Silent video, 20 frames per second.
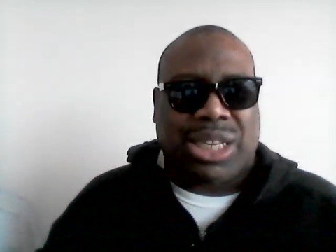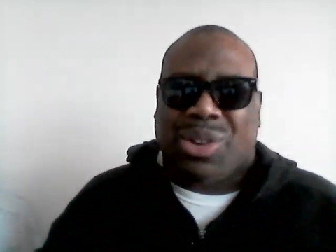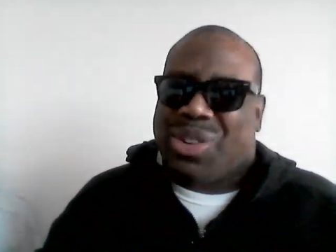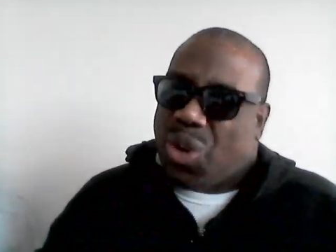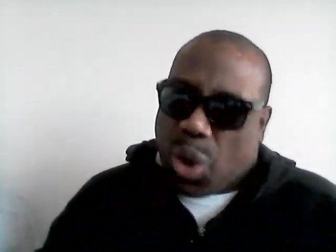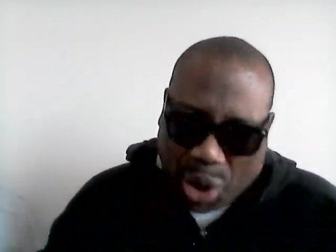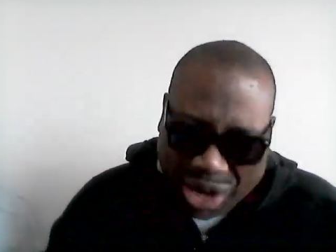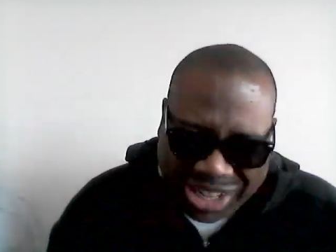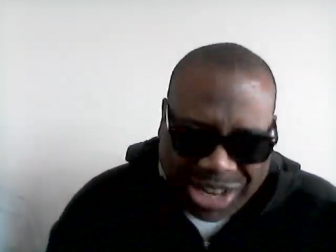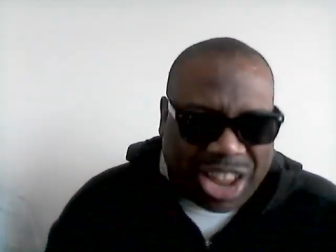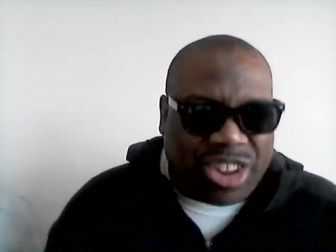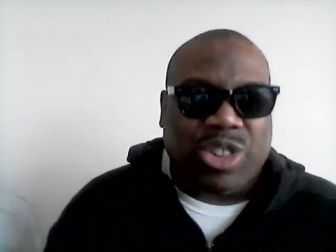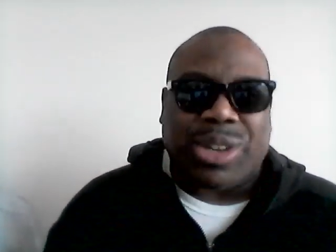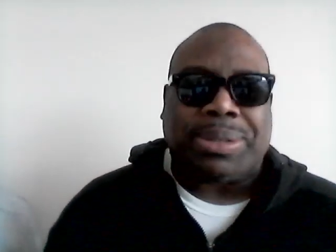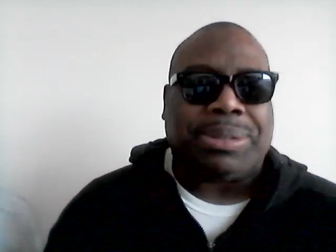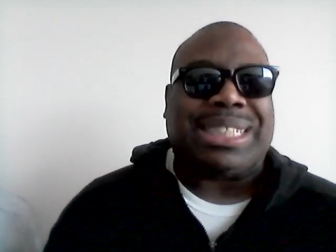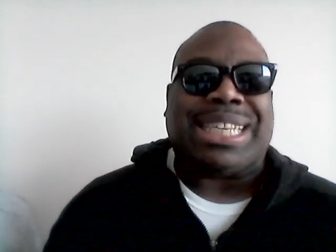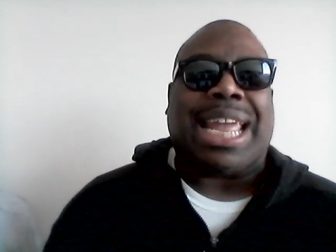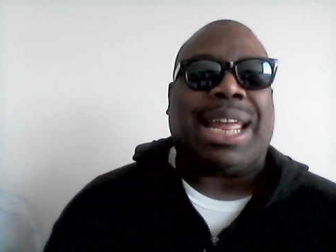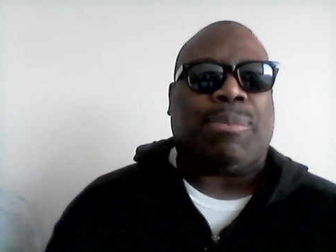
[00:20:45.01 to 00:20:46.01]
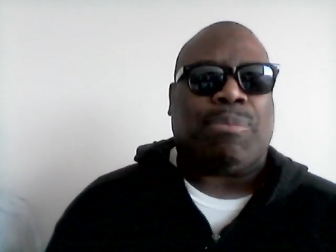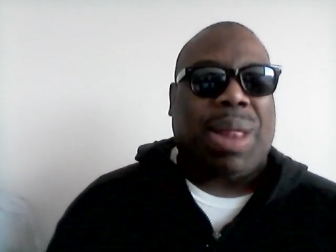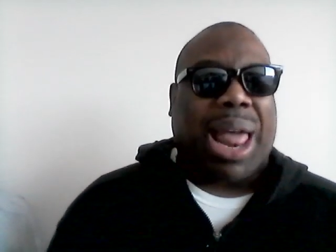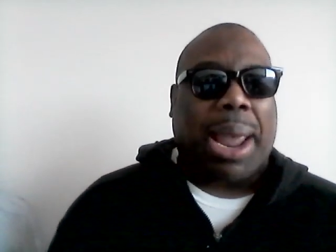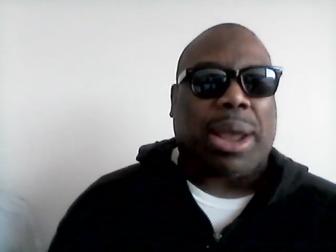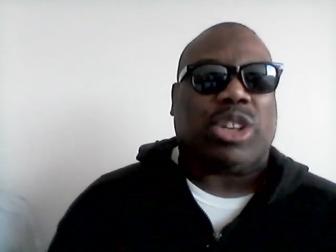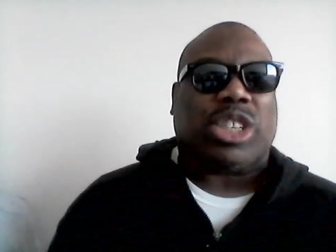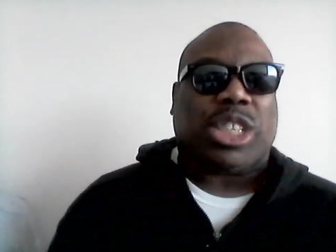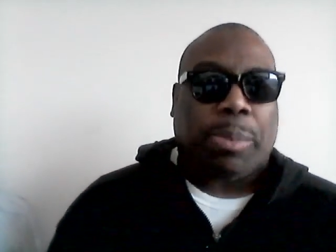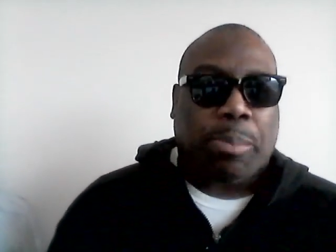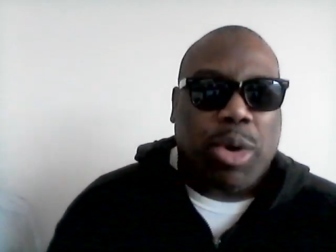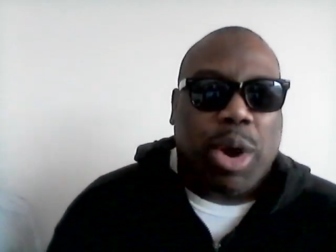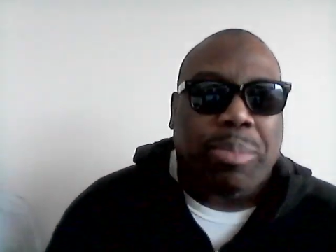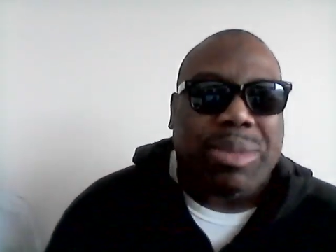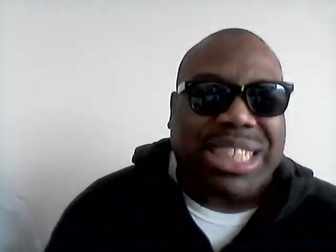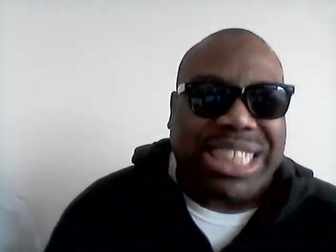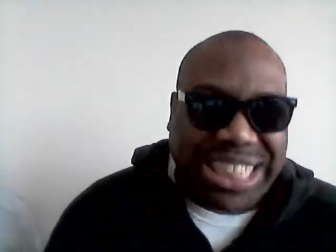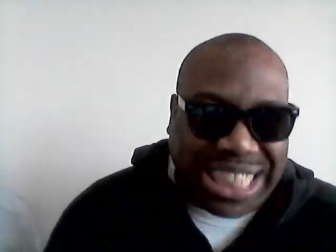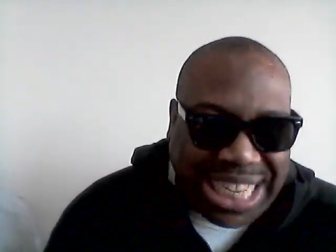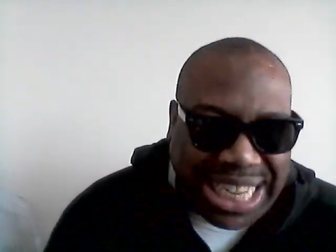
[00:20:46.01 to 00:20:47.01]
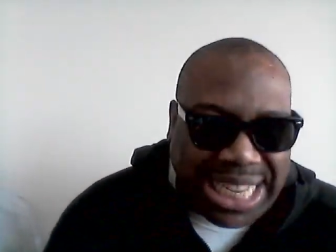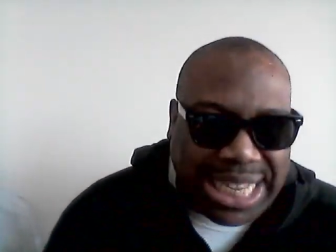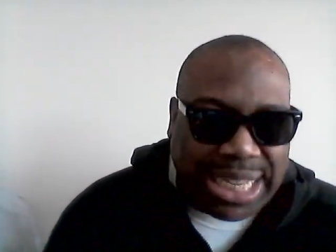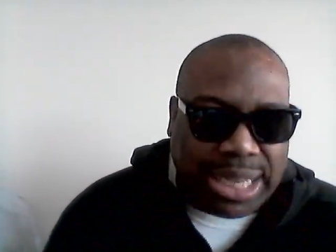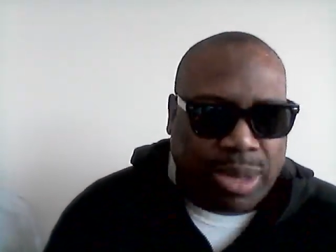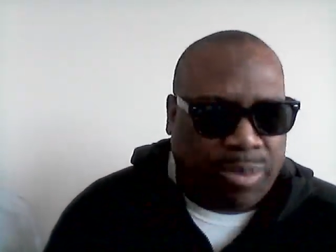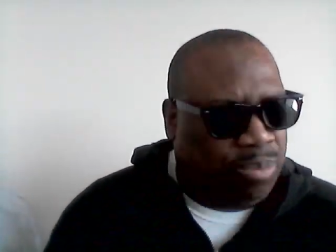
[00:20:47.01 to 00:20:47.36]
100% white supremacy